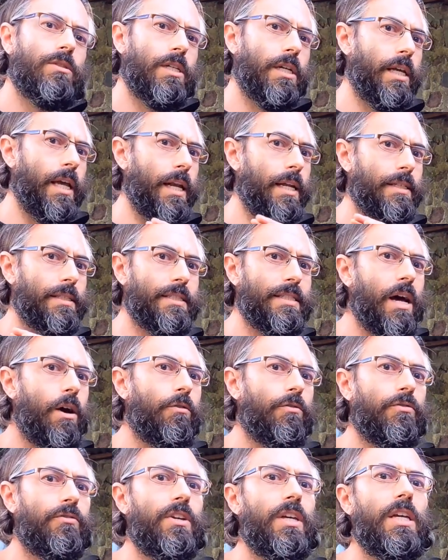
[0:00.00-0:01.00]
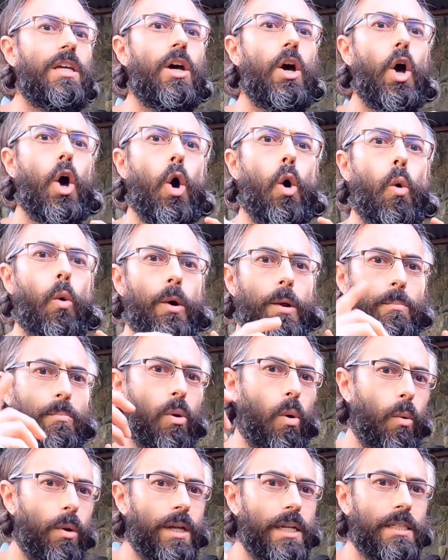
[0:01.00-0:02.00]
to get a selfie or to
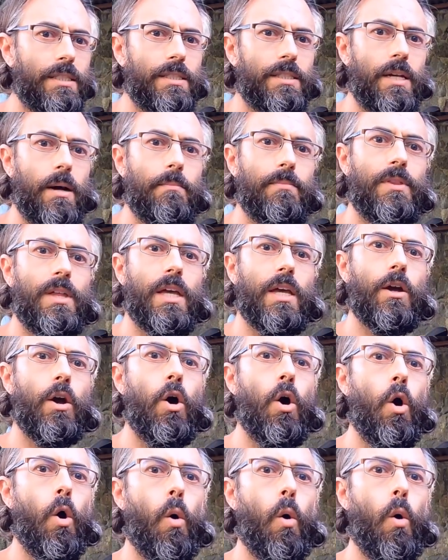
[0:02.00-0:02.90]
point at something,